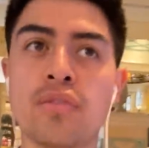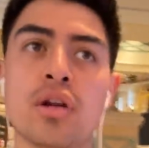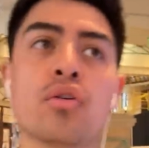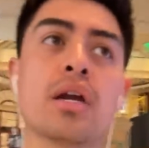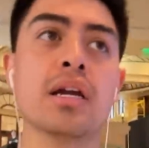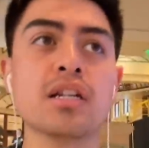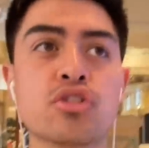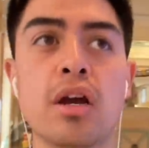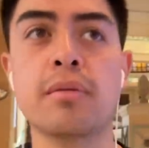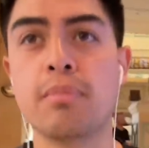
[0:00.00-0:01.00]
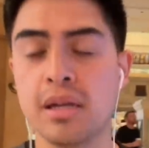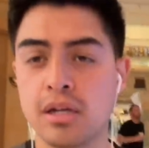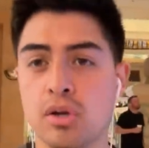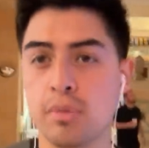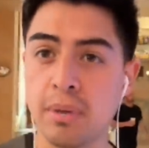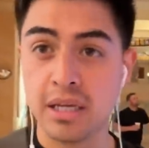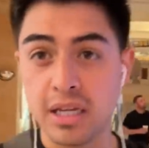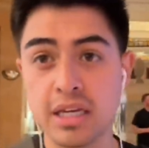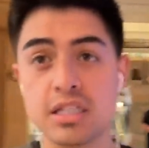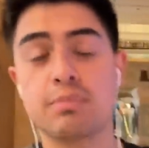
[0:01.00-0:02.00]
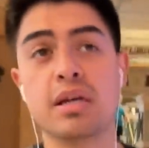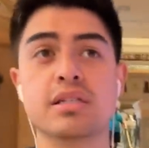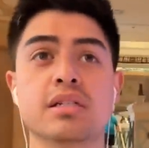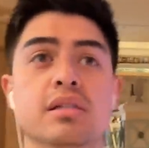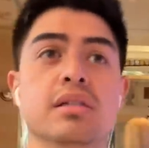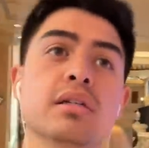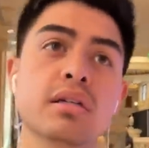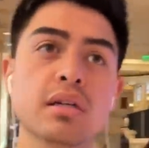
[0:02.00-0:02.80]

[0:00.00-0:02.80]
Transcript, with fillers: was very quick. I got trapped by, by kings, basically.